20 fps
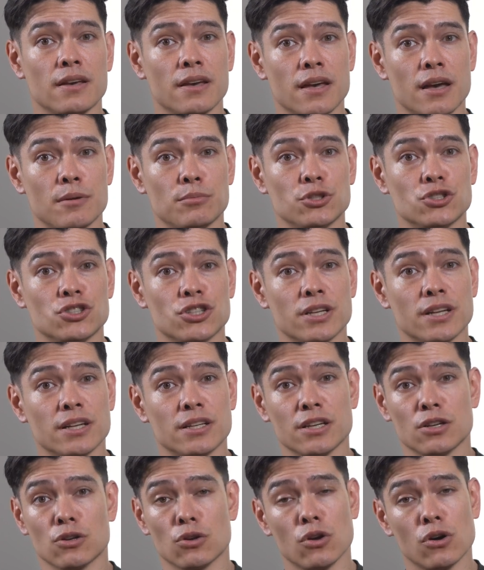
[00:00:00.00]

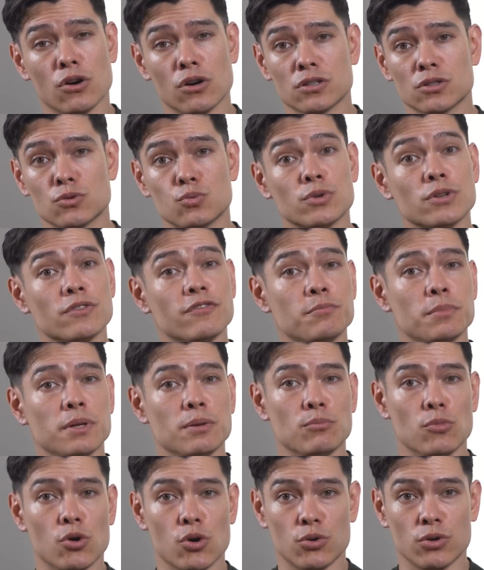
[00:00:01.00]
epigenetic clocks would have been
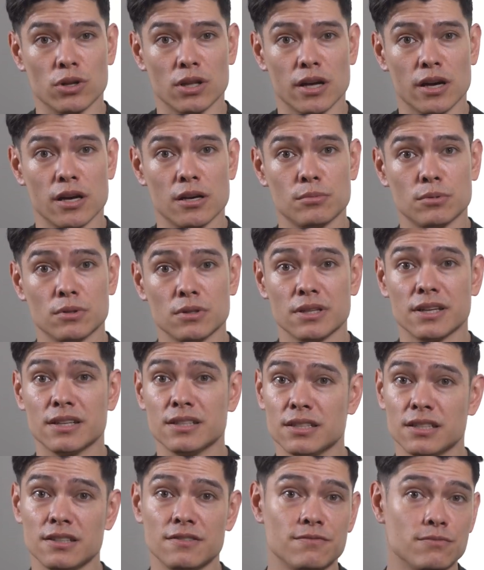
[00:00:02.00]
more reliable
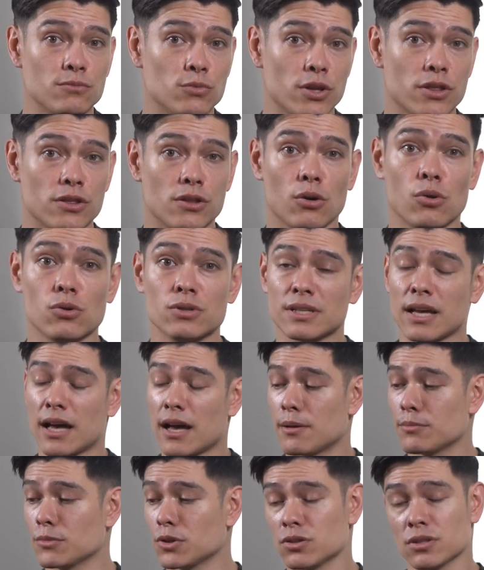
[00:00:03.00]
and even with those
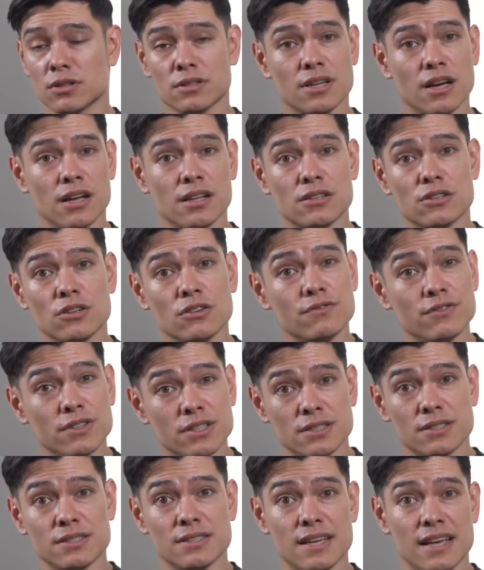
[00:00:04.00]
I'm not entirely
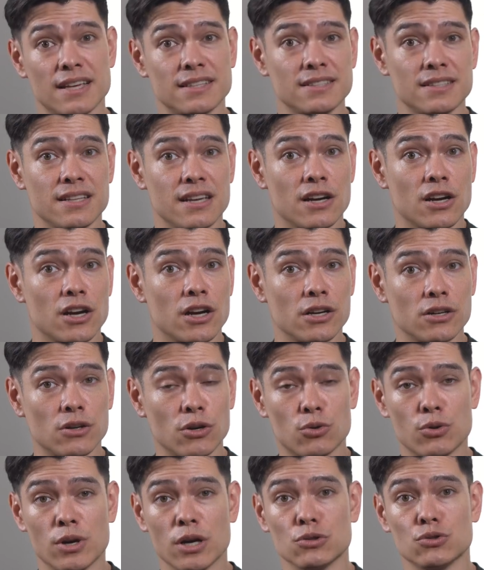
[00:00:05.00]
convinced as there are
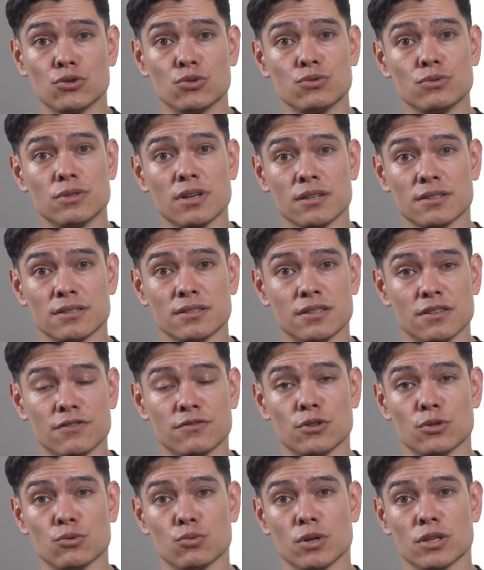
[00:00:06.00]
around two dozen
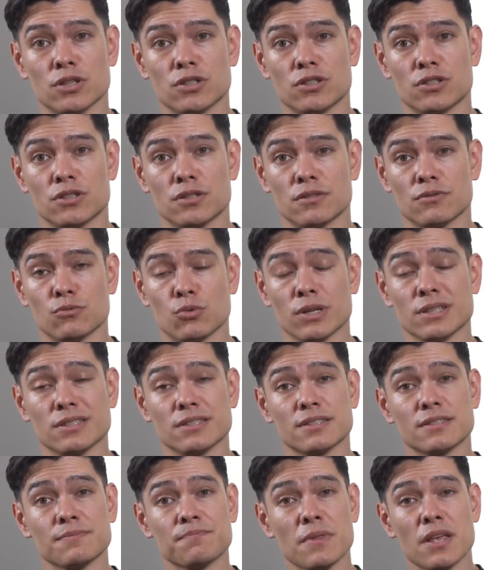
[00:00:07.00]
different
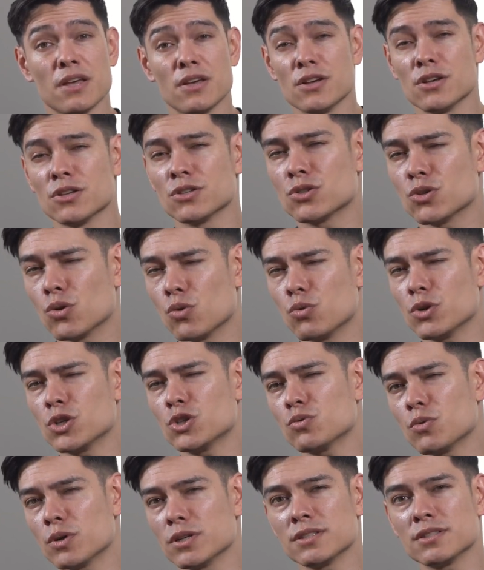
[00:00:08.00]
ones. So
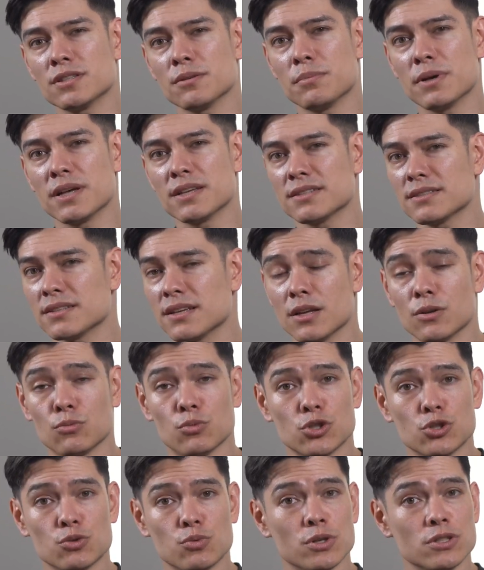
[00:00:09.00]
which one is the best and
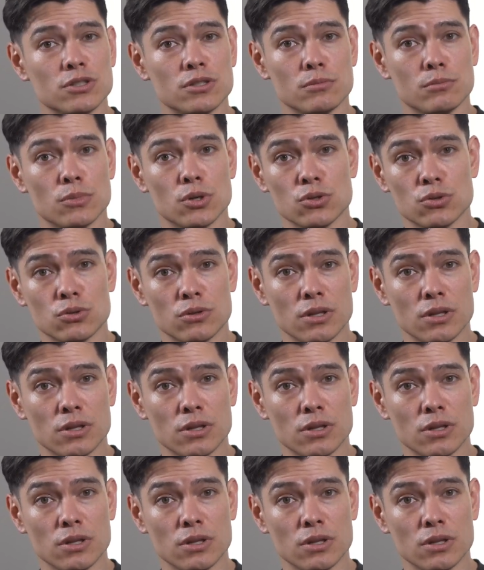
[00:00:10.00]
which one is the most